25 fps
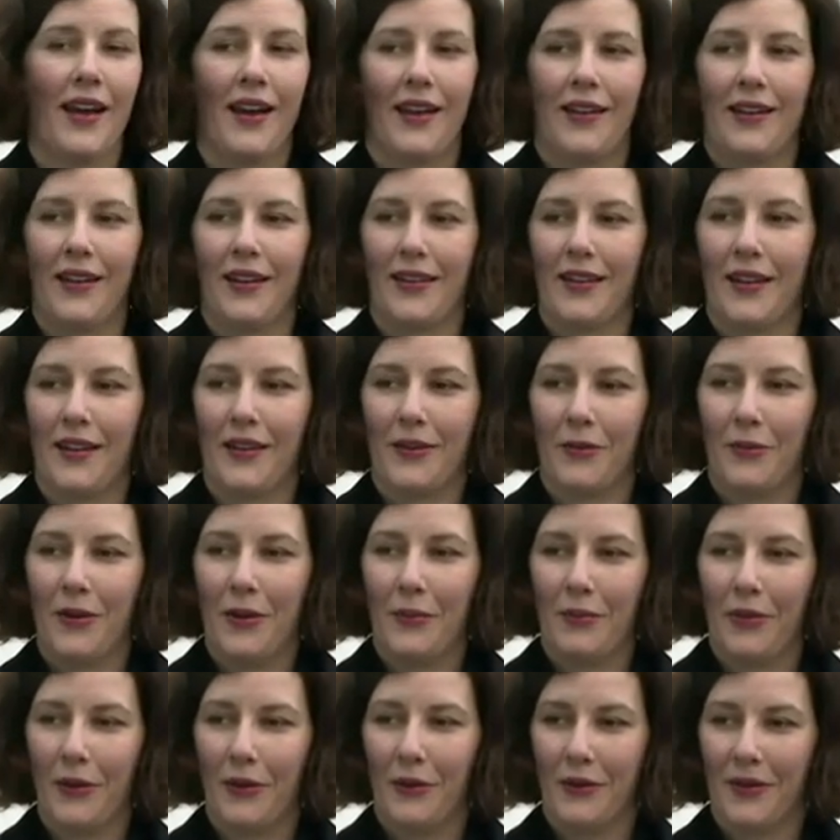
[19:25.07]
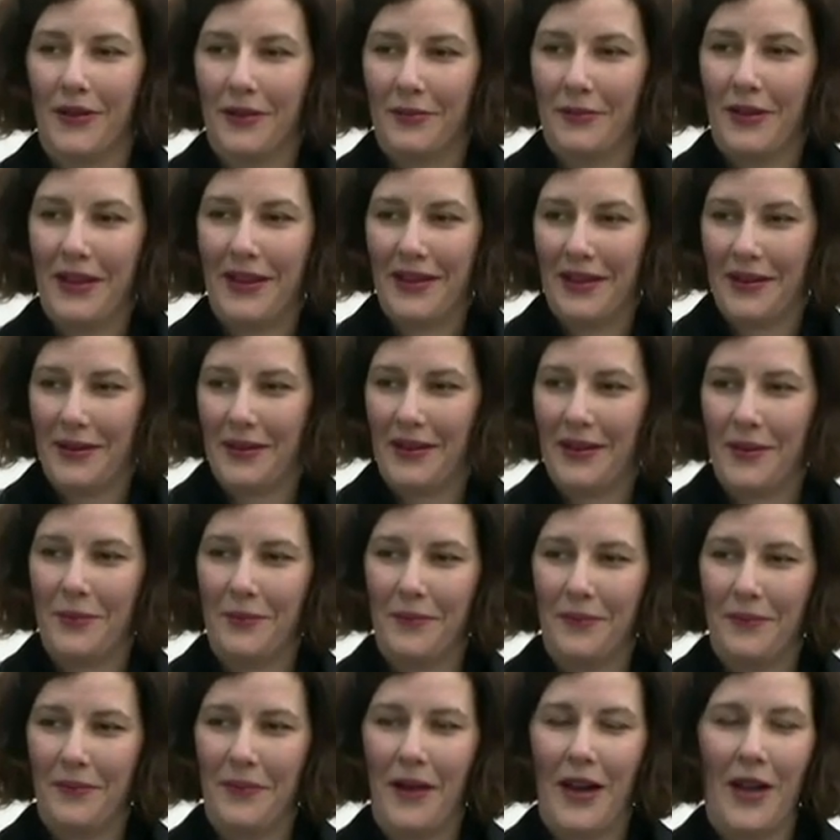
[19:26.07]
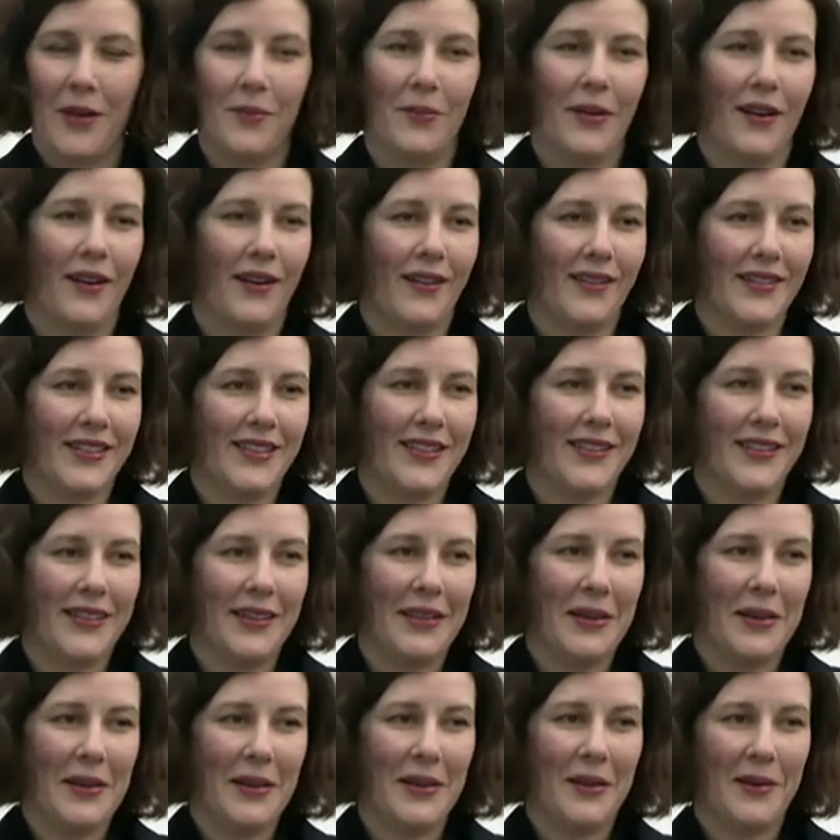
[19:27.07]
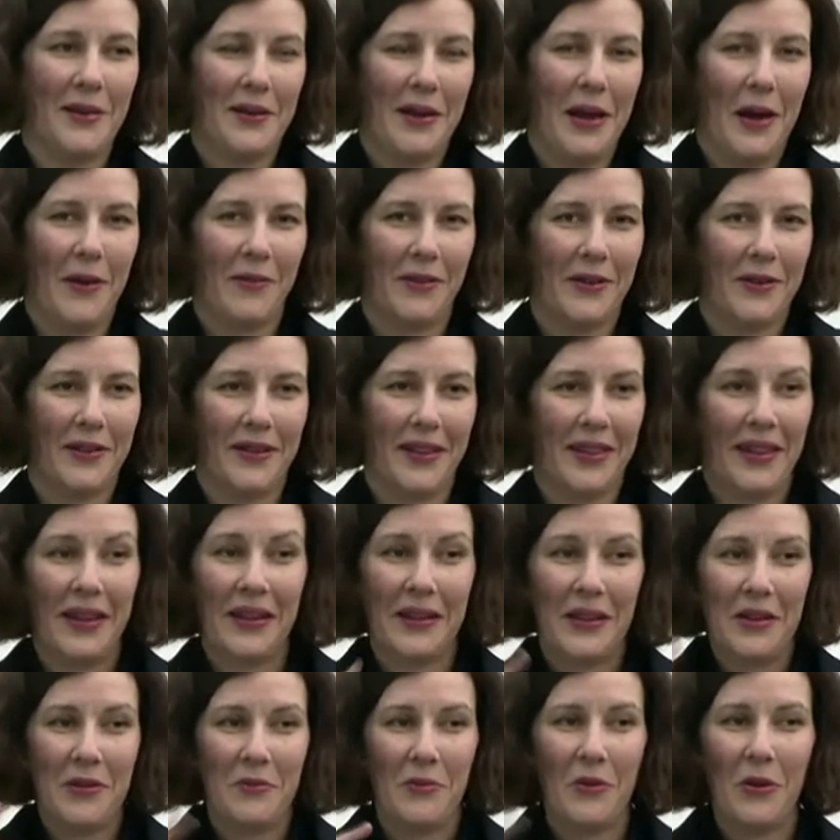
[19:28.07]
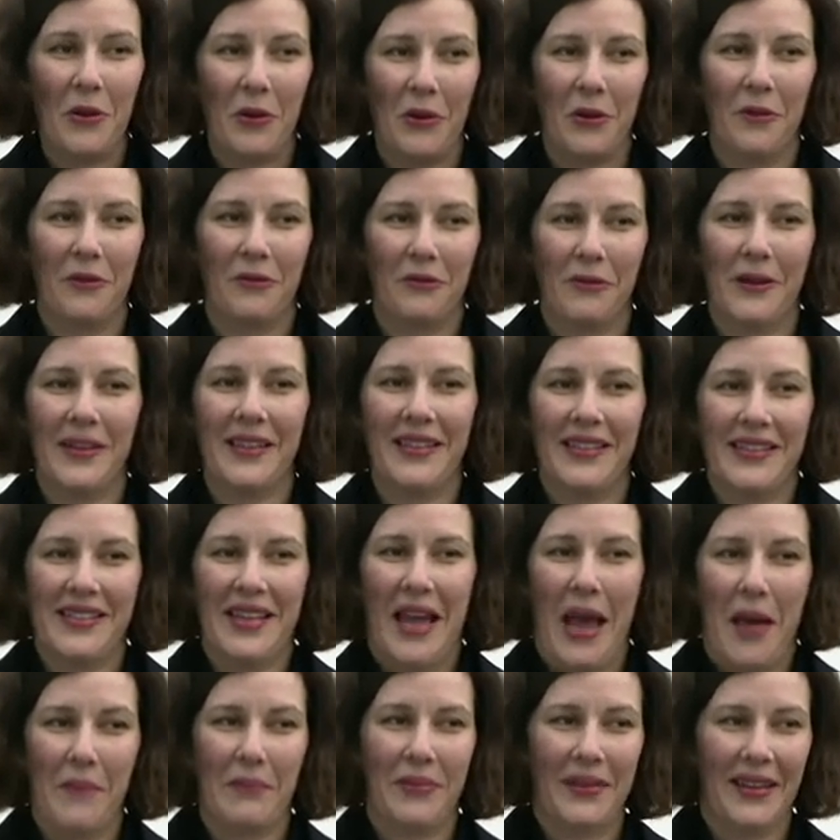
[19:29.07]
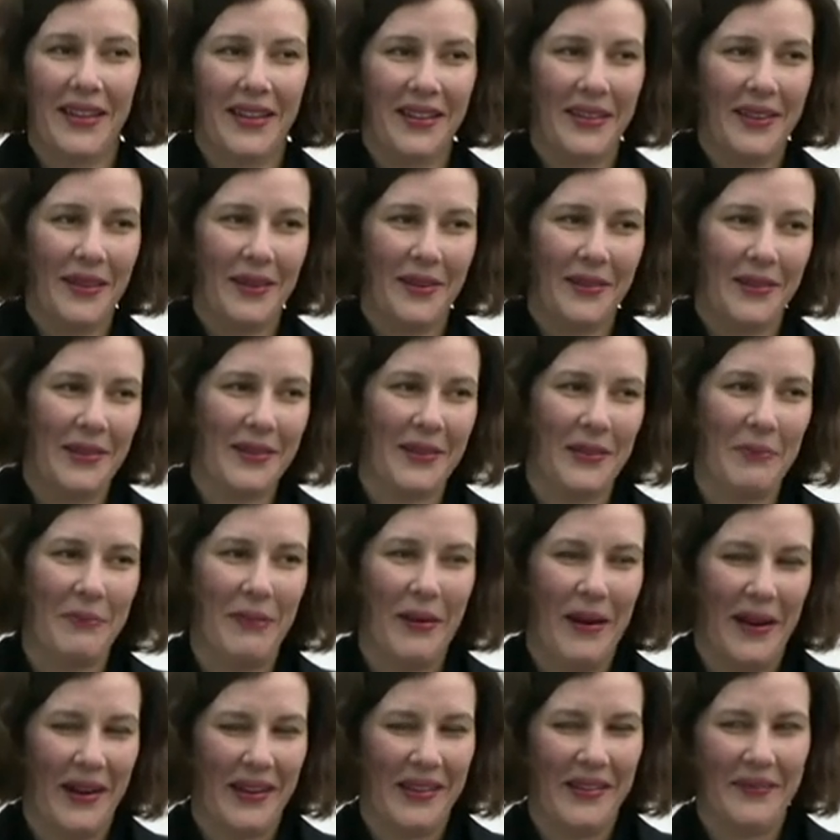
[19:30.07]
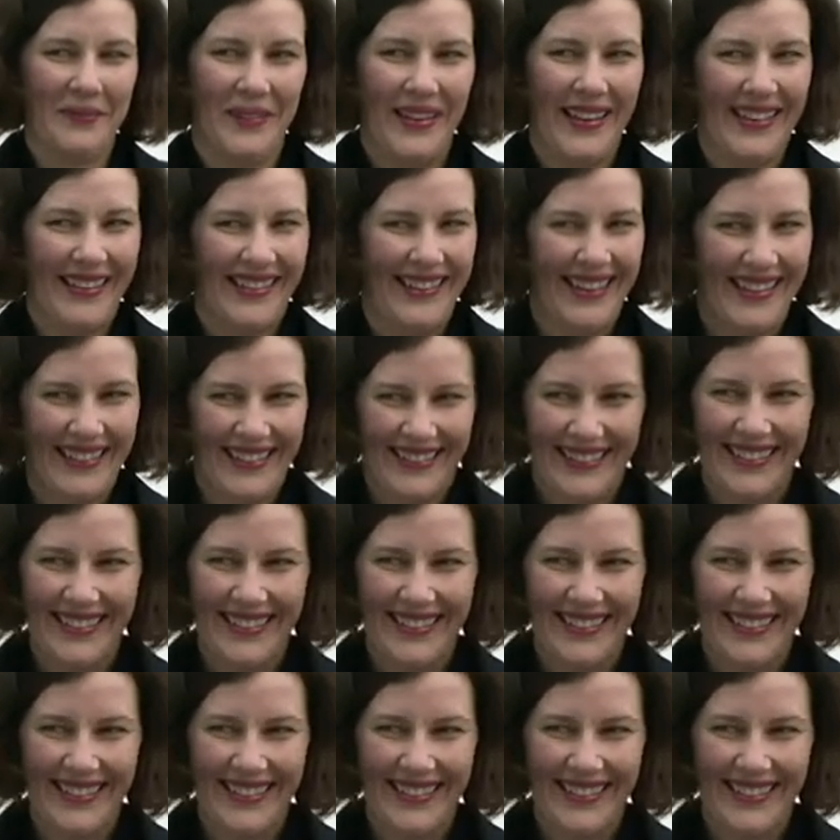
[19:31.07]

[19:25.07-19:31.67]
And I think we both, me and Baiba, are sitting here now and thinking more of what is happening there in the parliament